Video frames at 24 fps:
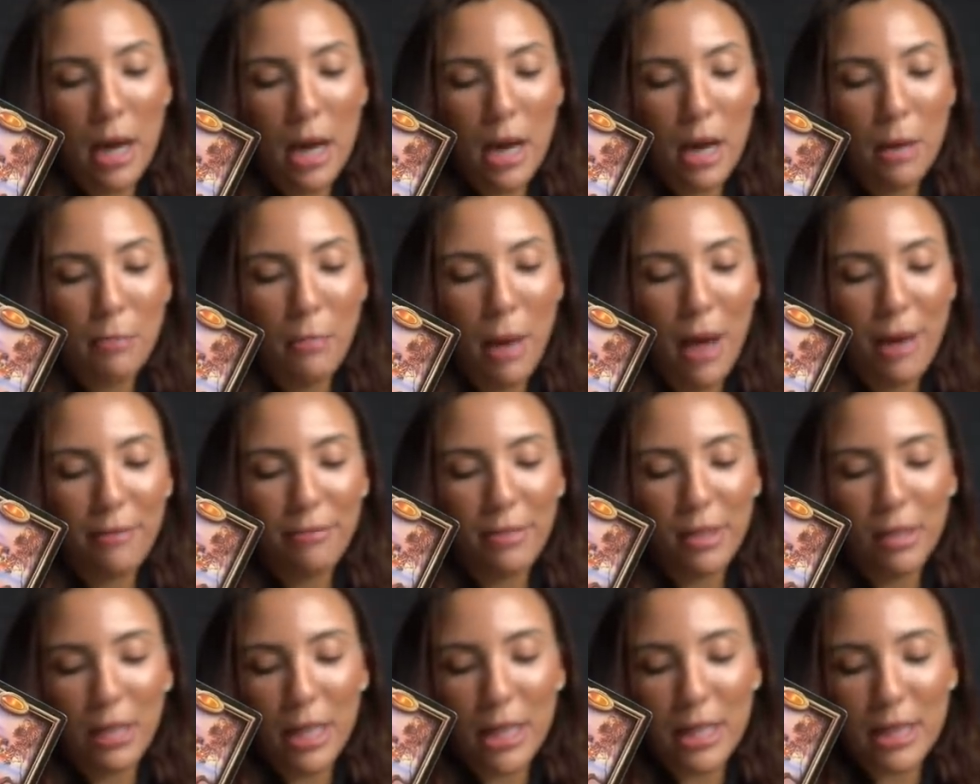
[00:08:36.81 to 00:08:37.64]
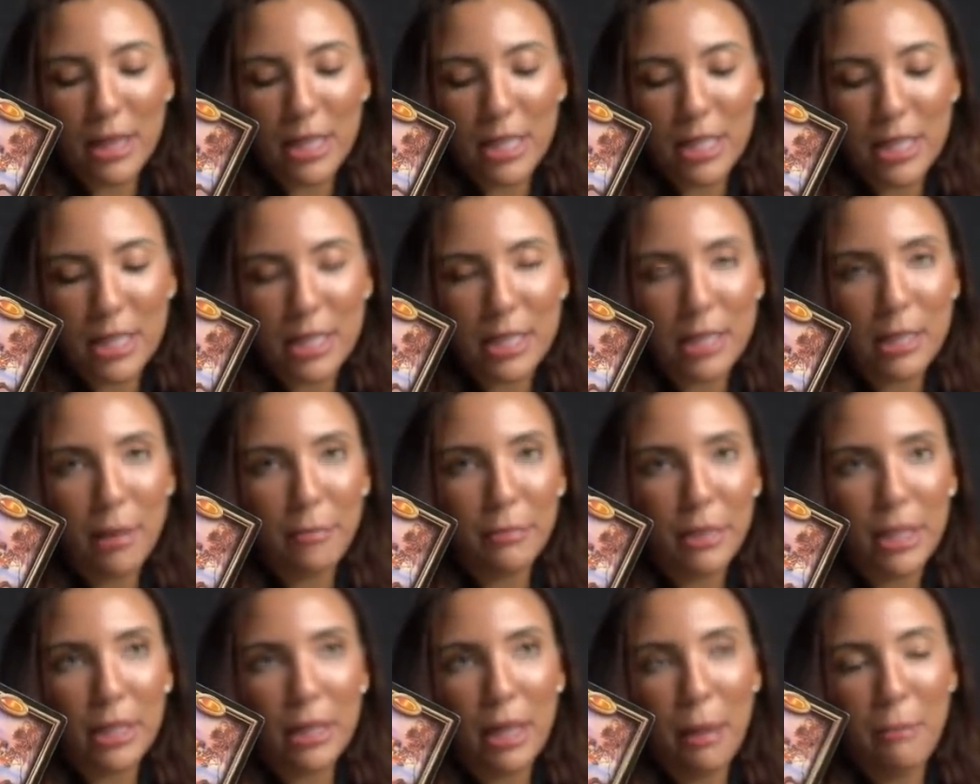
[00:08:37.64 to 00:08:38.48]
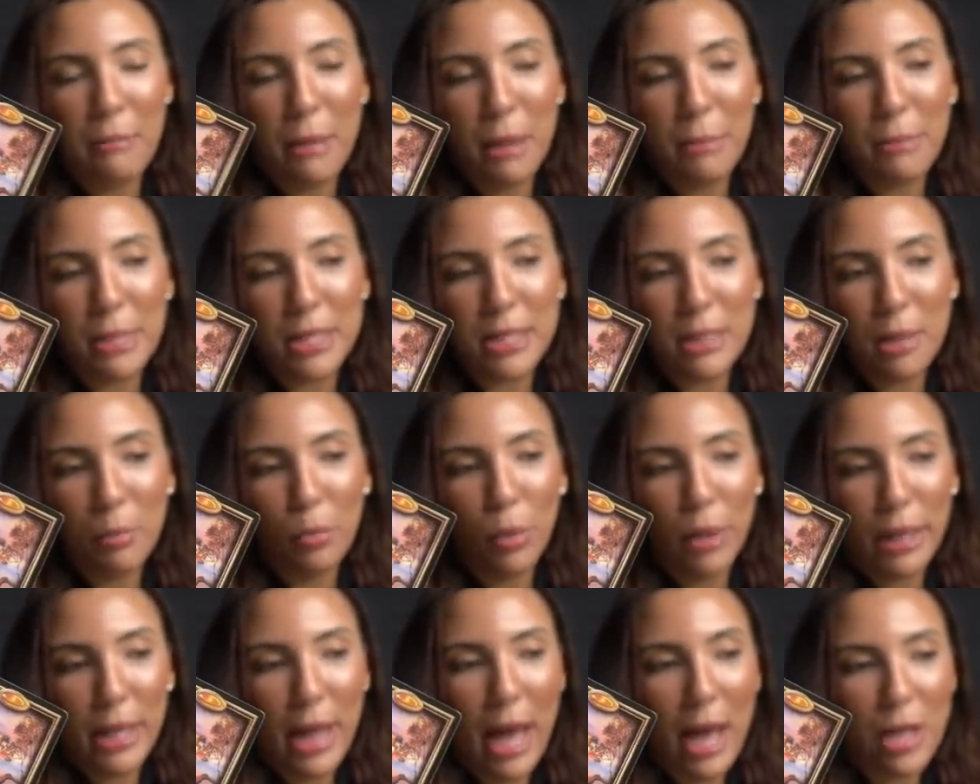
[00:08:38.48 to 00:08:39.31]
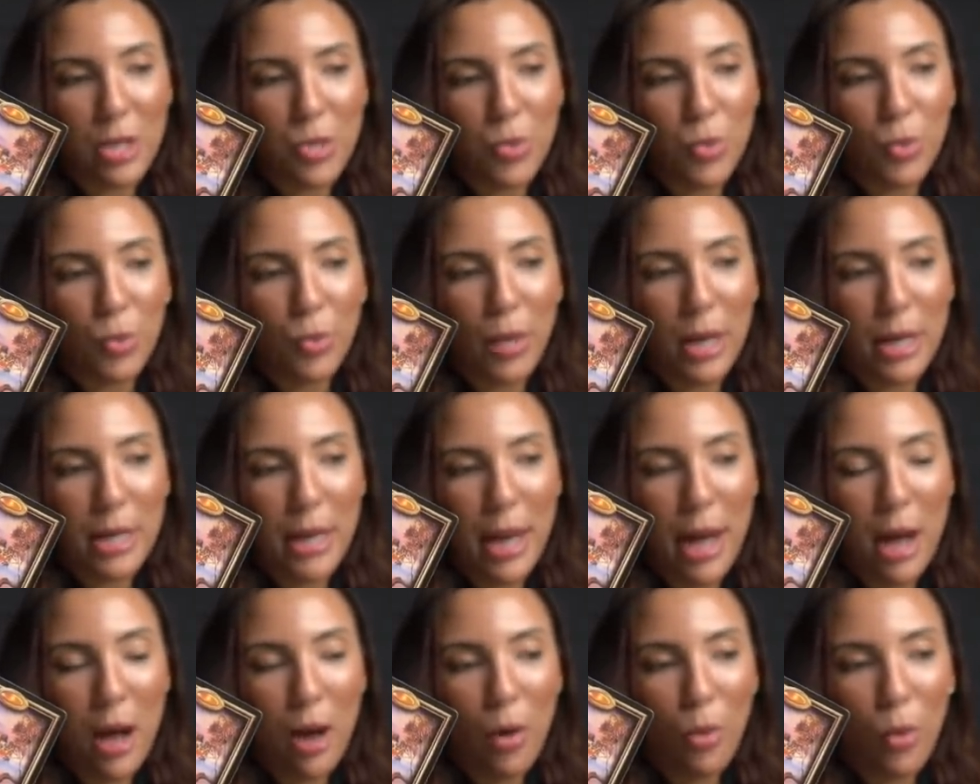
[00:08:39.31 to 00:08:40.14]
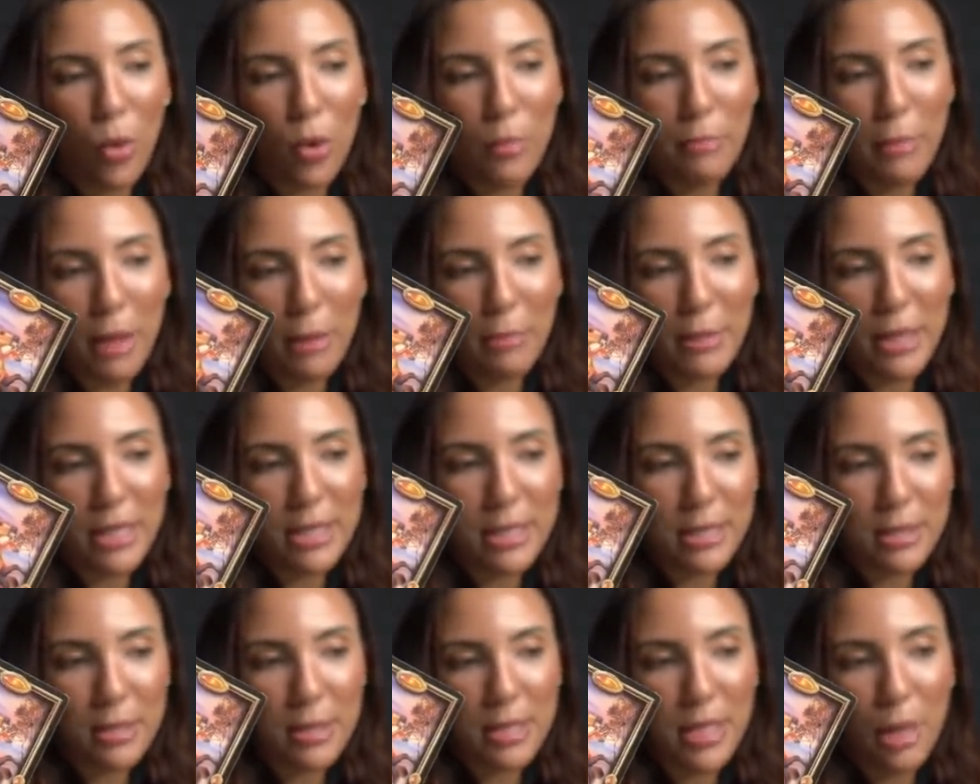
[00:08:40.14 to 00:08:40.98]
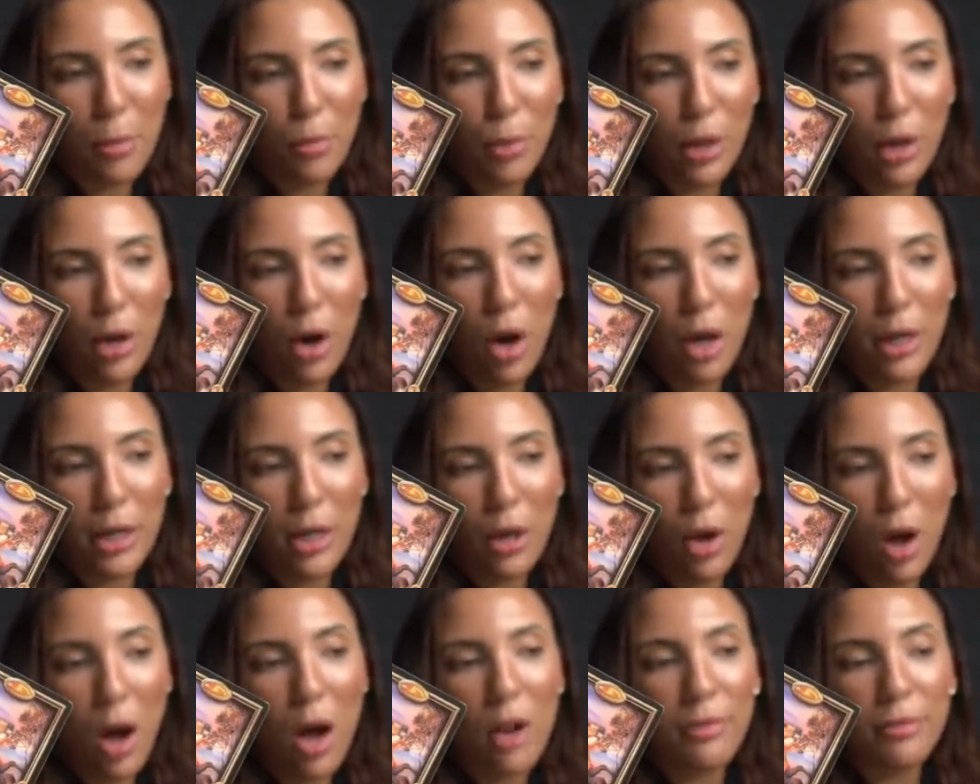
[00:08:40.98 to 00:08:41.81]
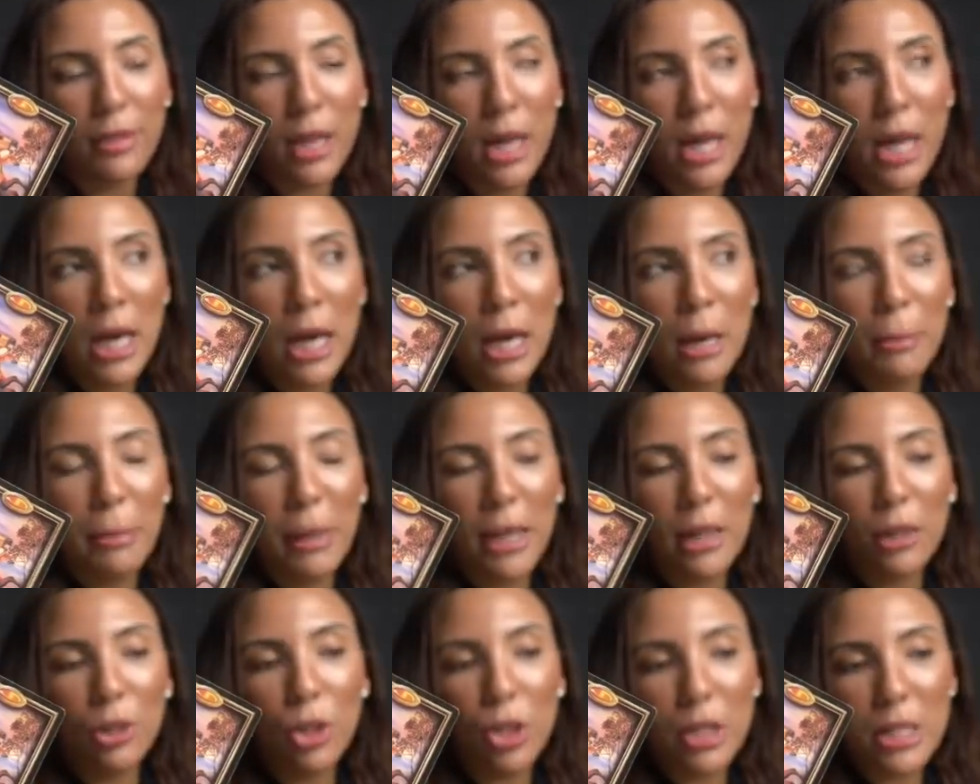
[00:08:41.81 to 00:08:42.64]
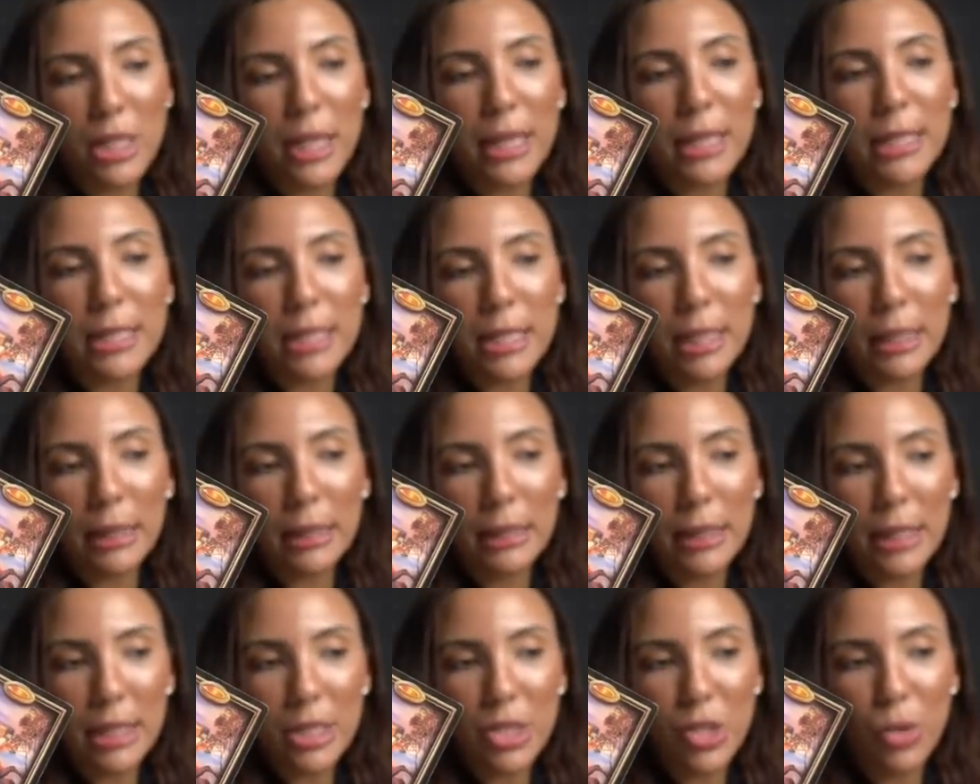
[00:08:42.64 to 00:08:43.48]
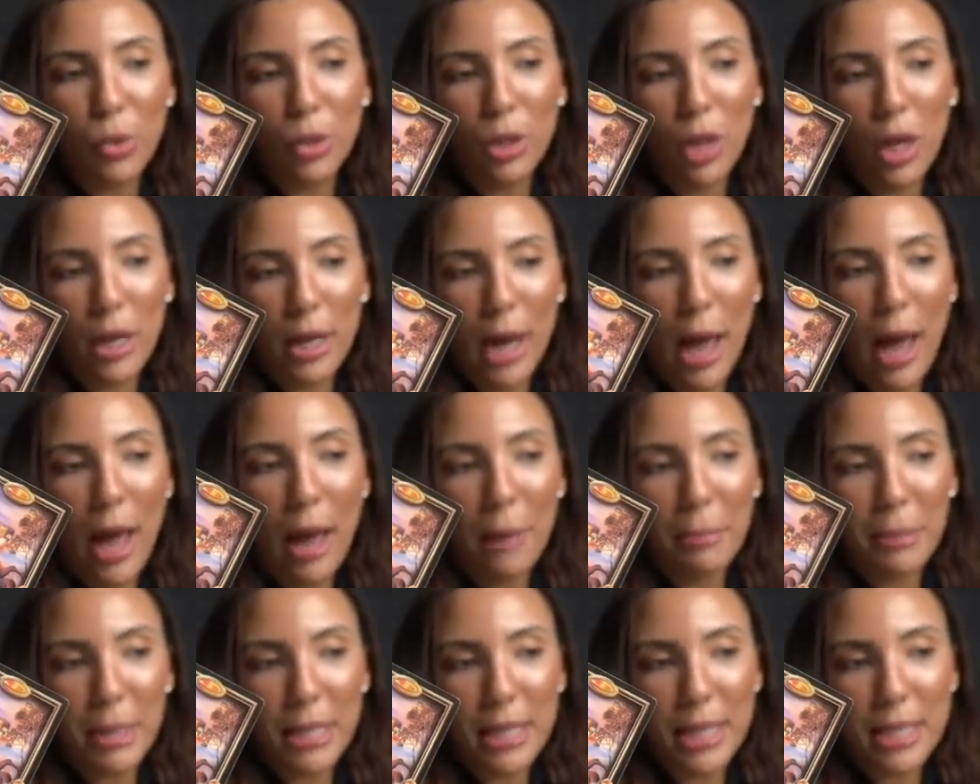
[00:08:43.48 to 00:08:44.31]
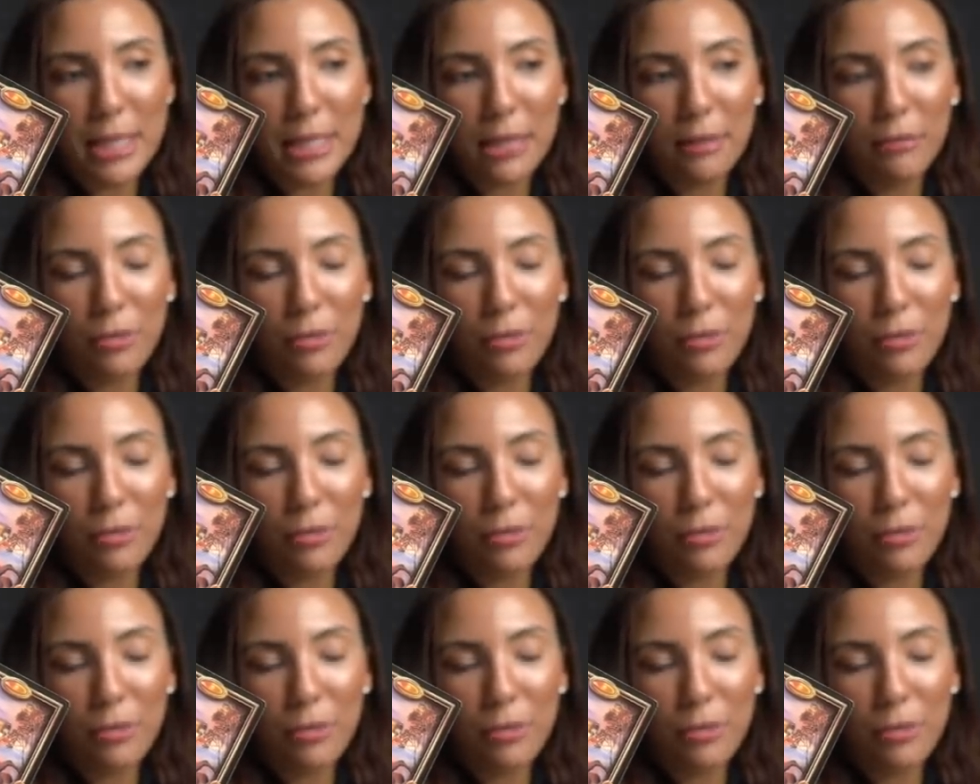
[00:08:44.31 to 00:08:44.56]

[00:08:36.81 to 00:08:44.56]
I feel like this is something that may be somewhat casual right now, or maybe somewhat on and off, but it looks like it's going to lead to a lot of happiness.